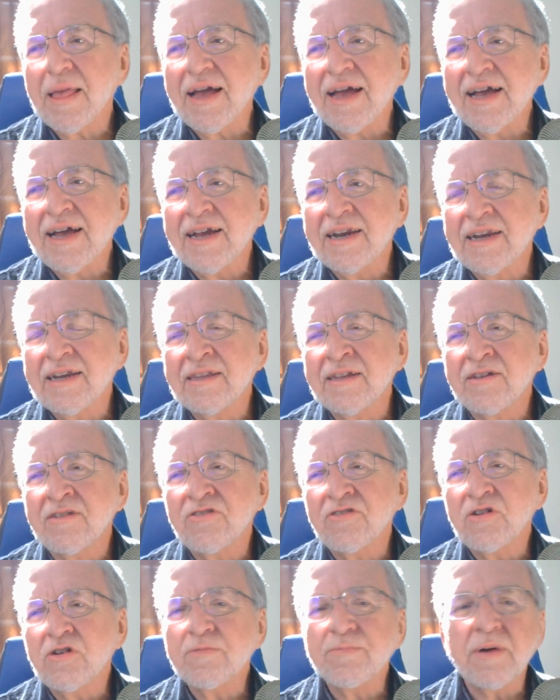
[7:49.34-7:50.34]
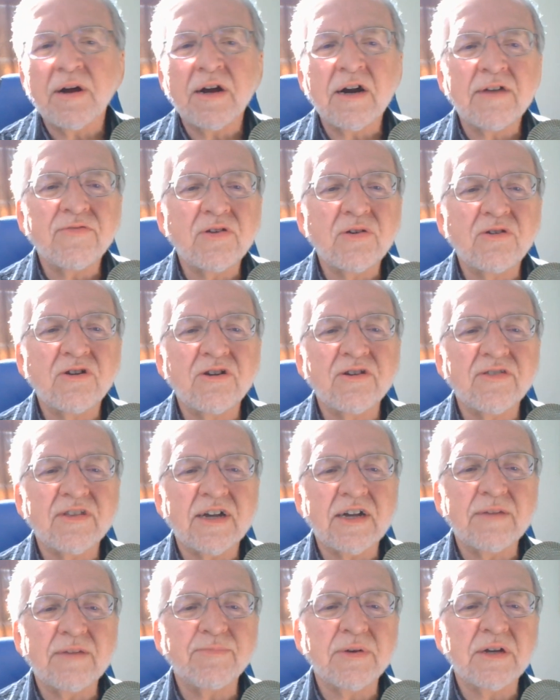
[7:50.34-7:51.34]
and in the search bar, if you just
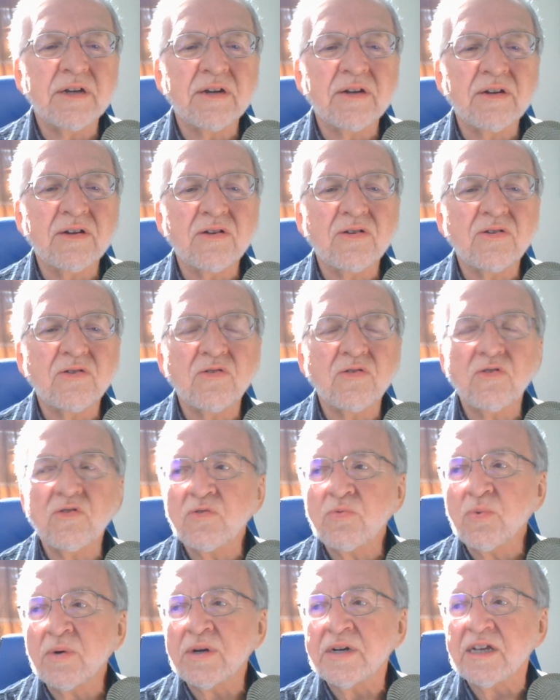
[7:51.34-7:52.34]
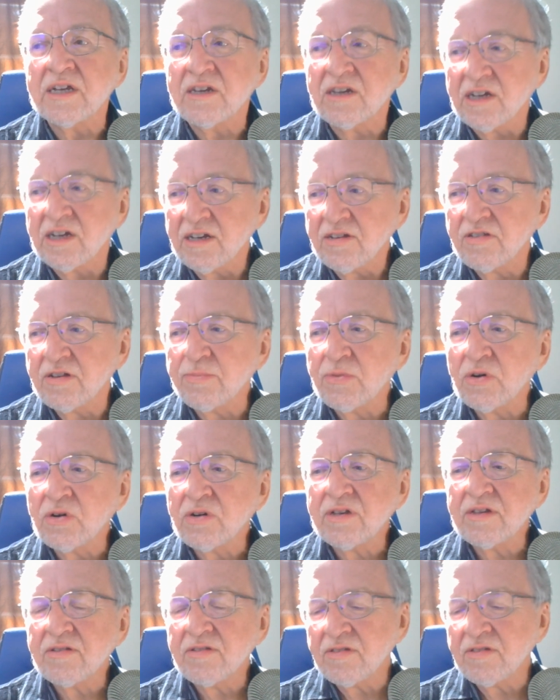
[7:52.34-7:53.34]
type in 20
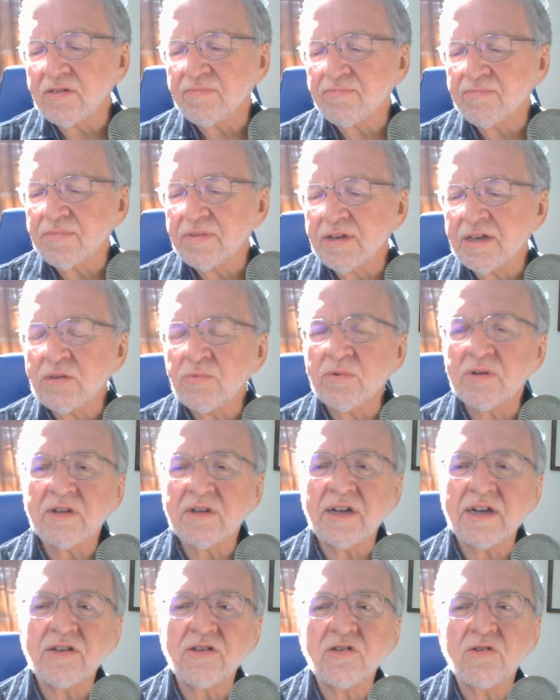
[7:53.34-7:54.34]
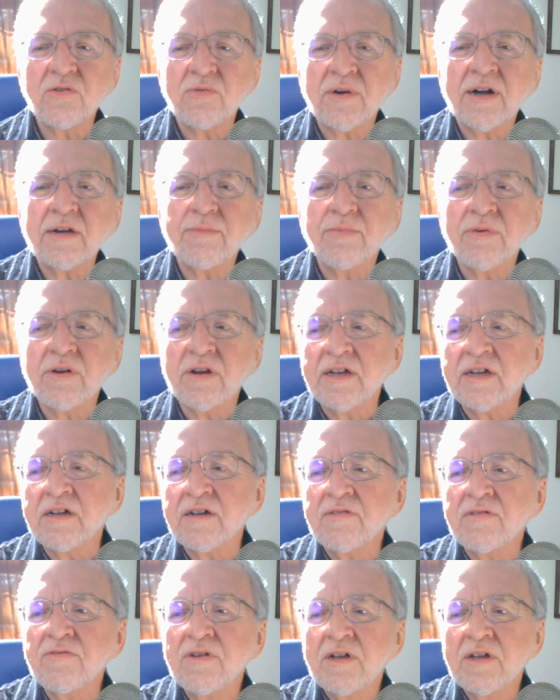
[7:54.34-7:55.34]
testimonies, it will take you to a hyperlink
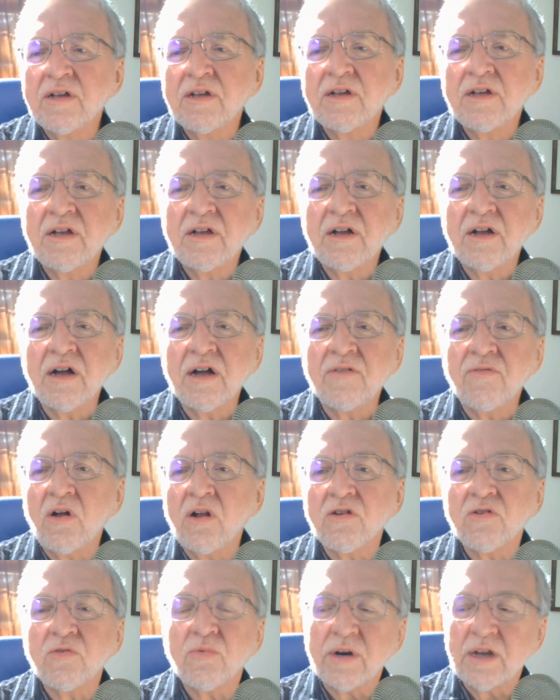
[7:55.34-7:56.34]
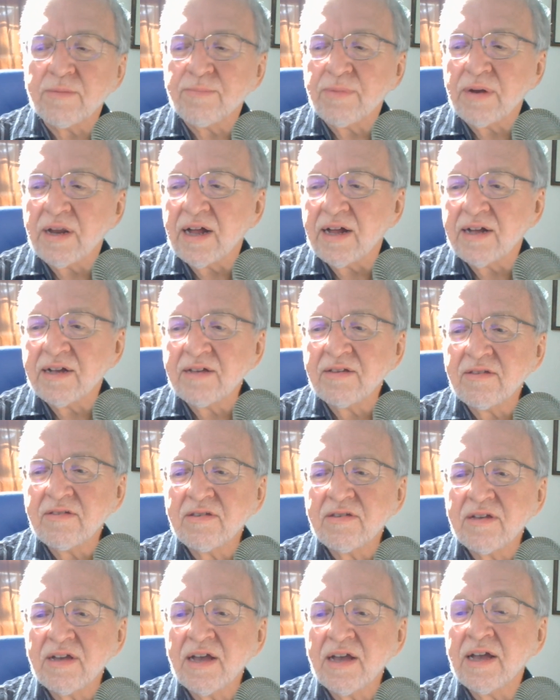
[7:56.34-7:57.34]
of, of all 20
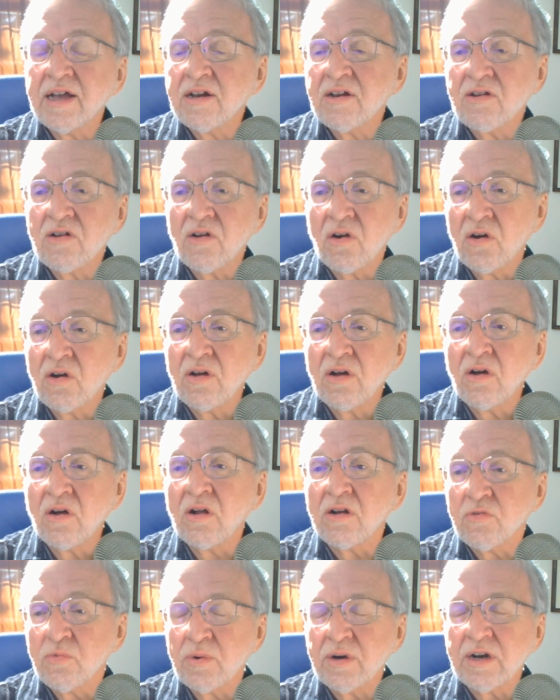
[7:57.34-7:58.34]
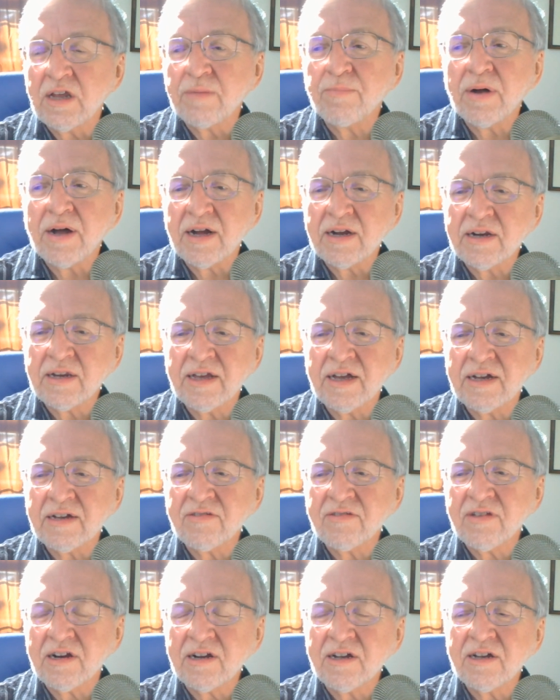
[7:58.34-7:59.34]
blogs, and all, all 20
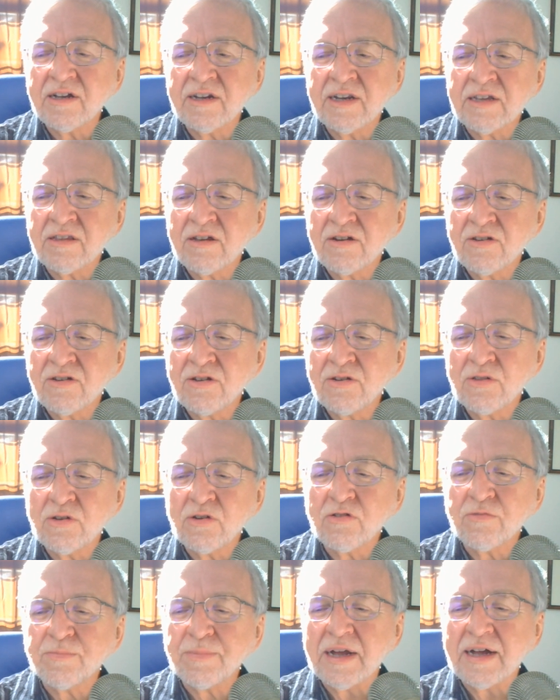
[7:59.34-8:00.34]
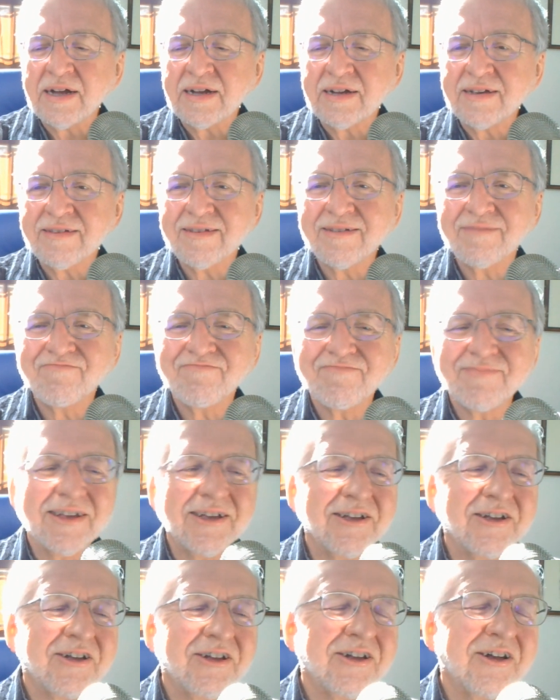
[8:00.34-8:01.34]
podcasts are connected to those blogs.
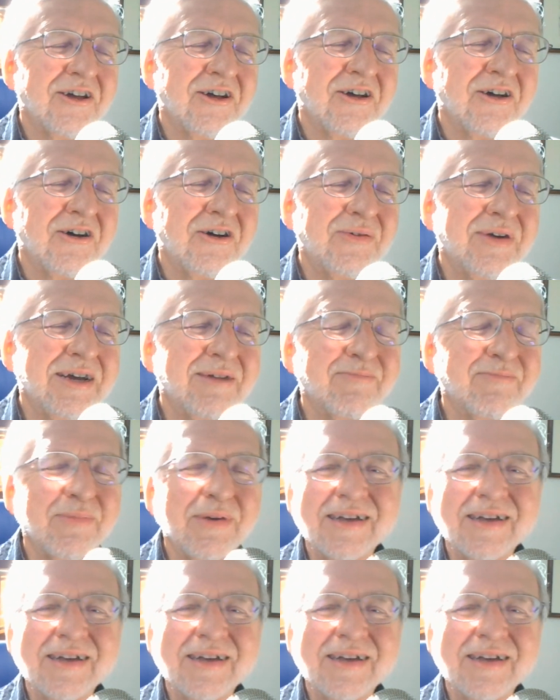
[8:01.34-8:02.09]
All right,